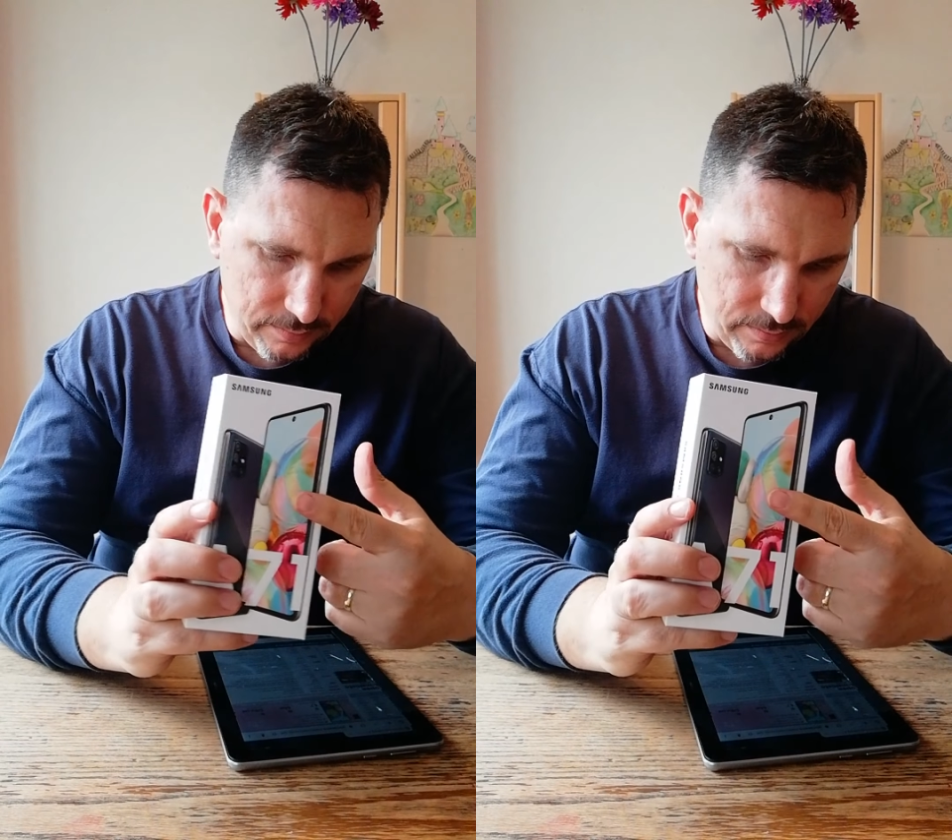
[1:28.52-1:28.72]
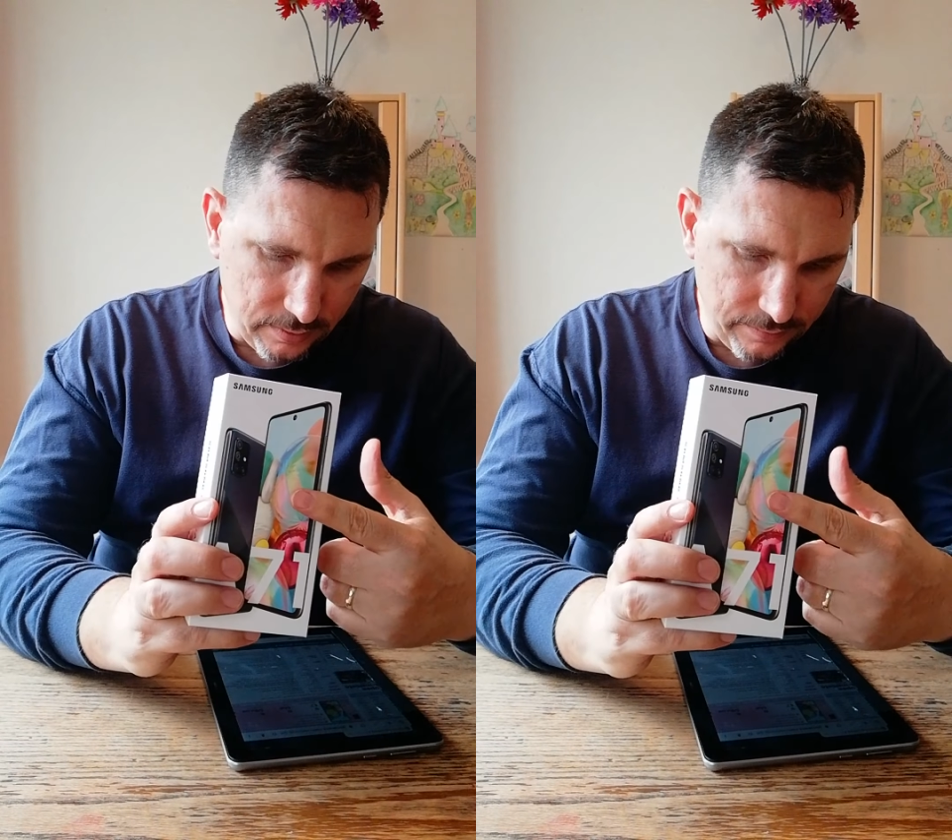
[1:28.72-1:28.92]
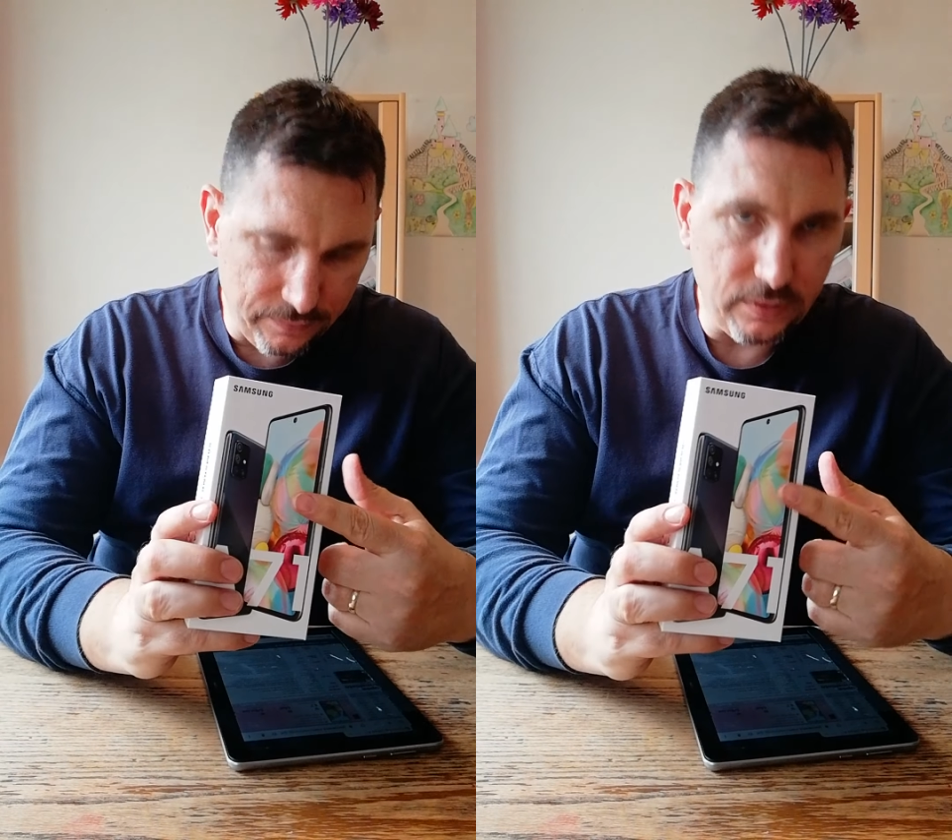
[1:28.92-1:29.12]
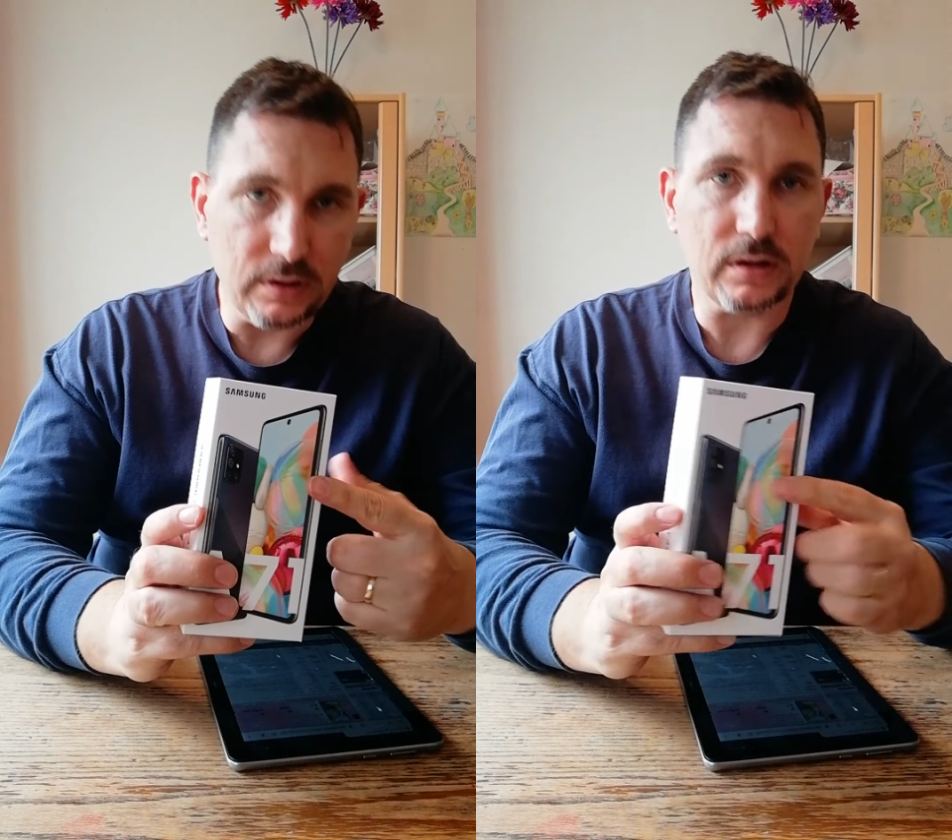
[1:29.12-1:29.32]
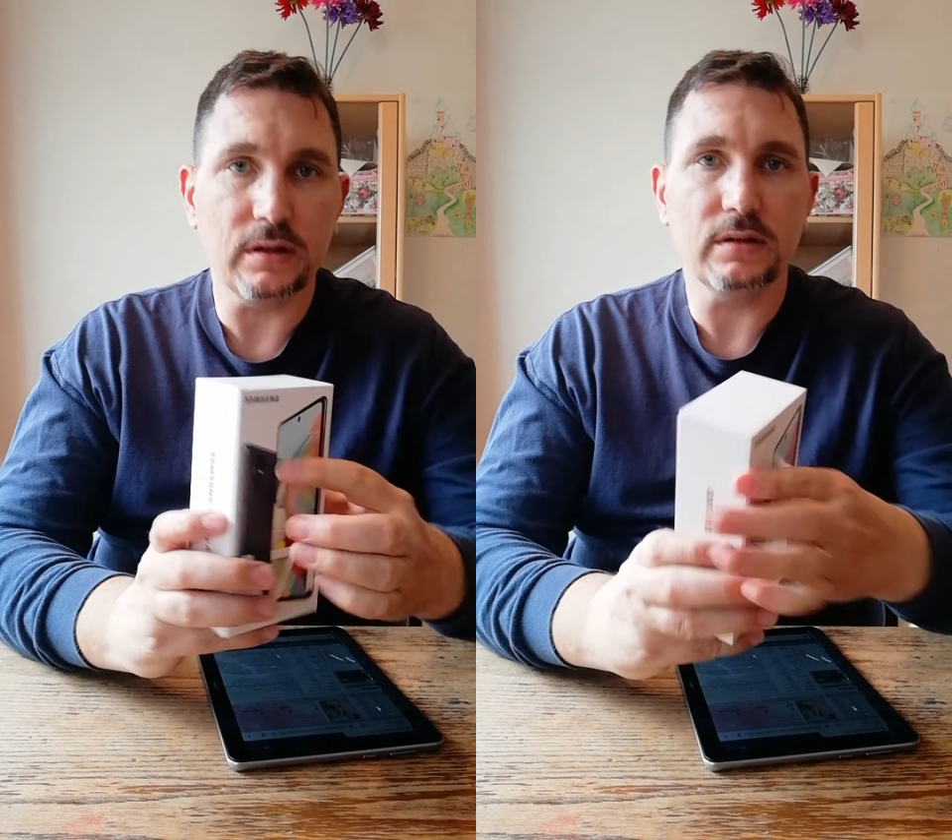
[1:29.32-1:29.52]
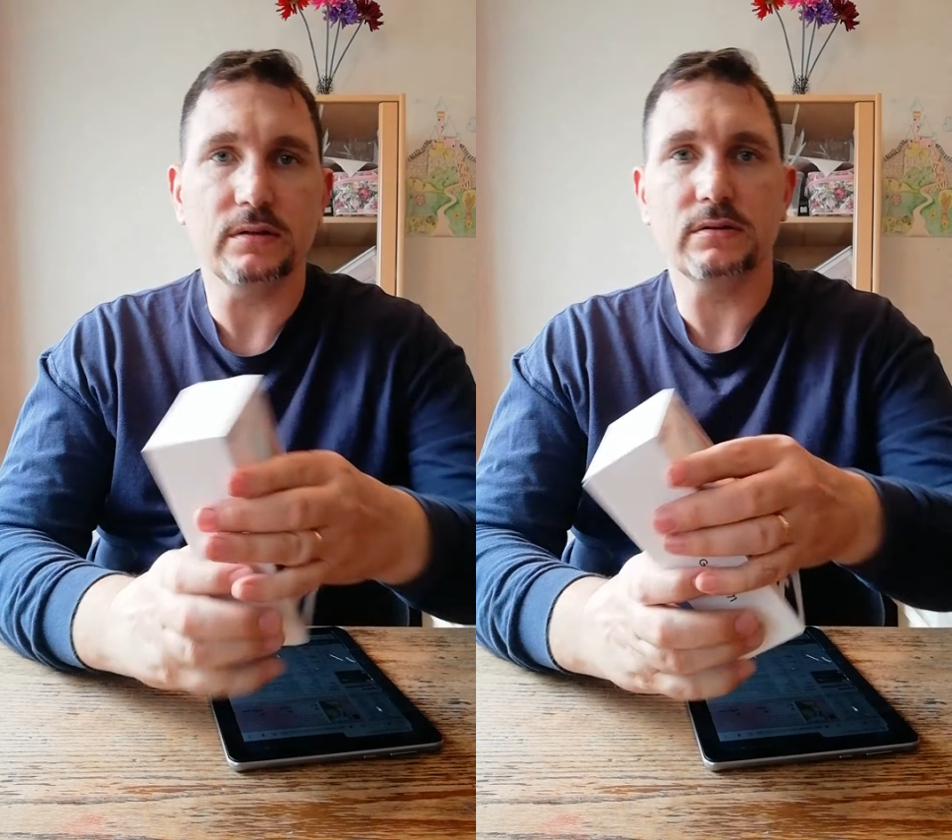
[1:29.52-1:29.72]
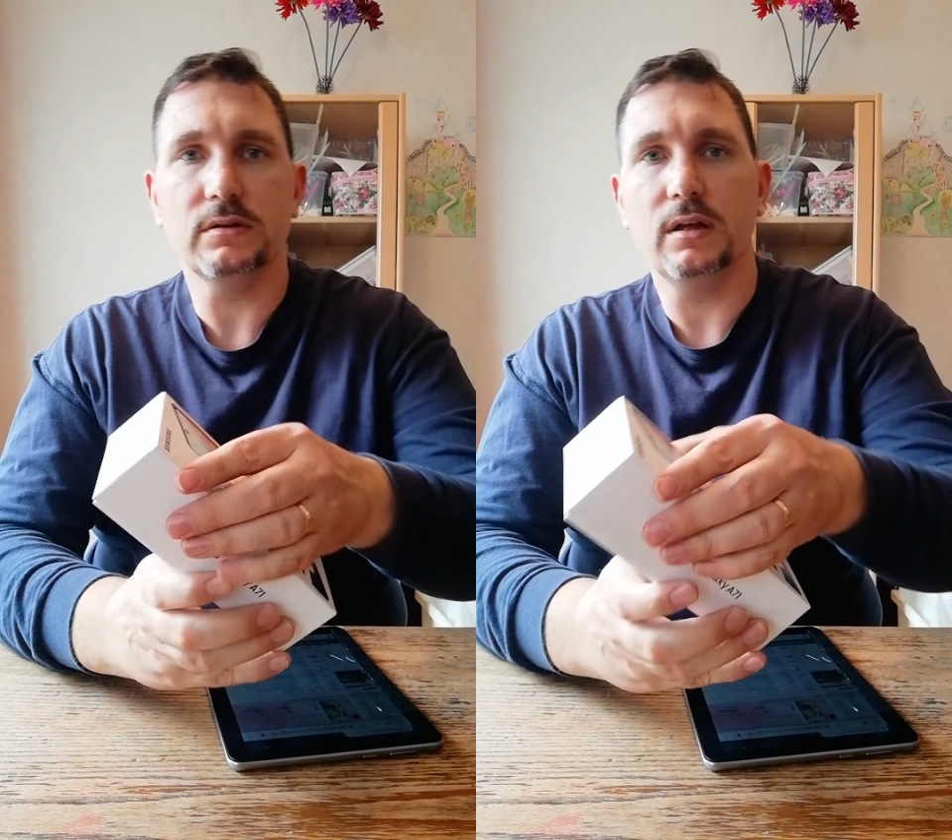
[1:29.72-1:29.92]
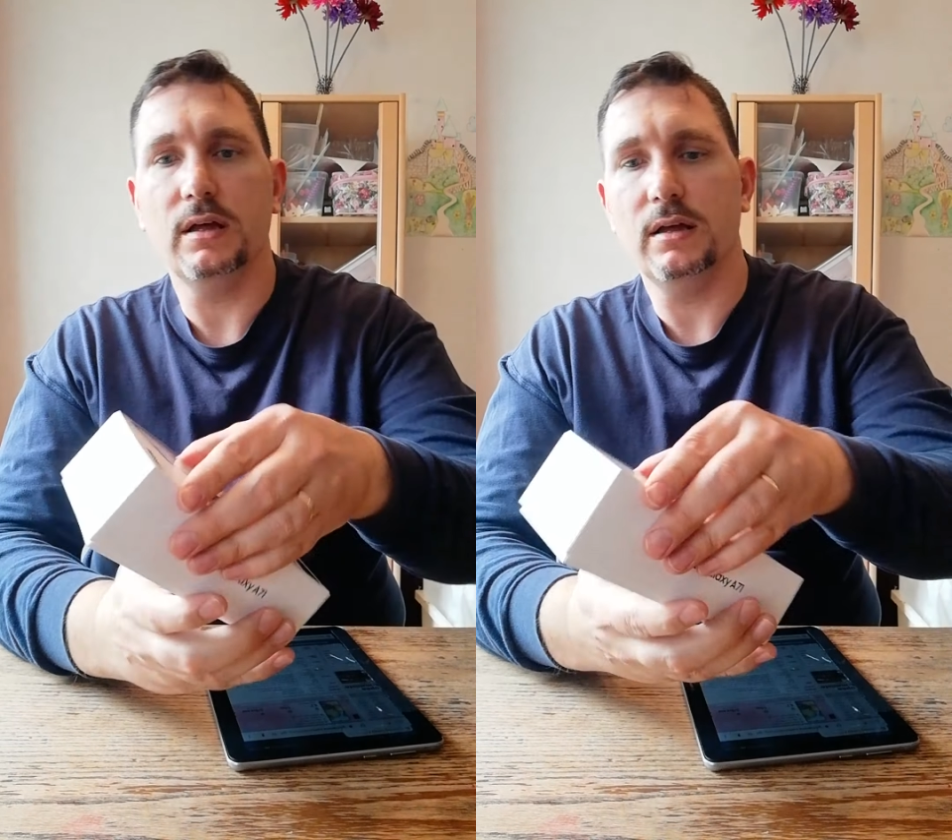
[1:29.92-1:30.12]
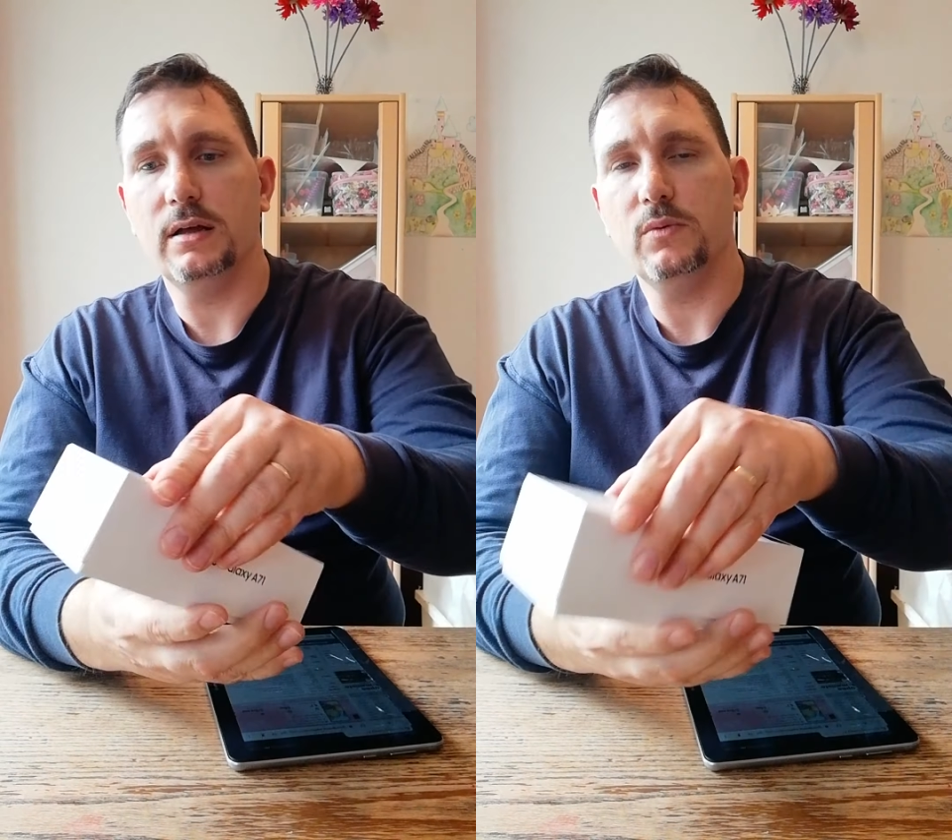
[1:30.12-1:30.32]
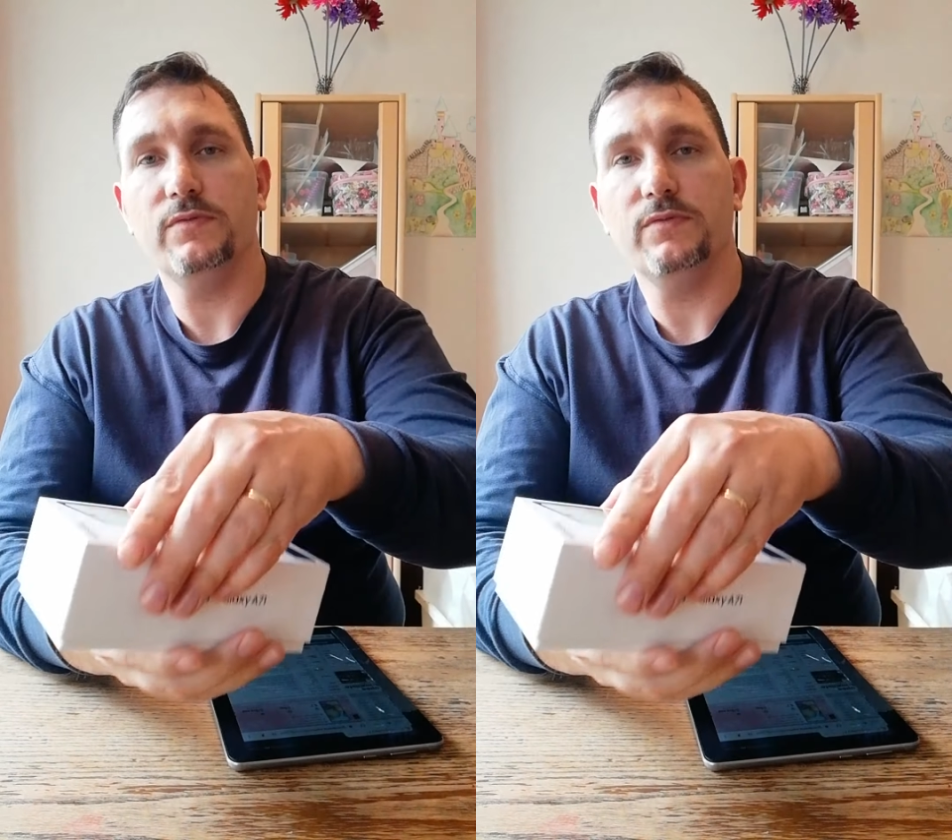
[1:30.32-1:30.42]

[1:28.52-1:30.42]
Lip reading: the front, well,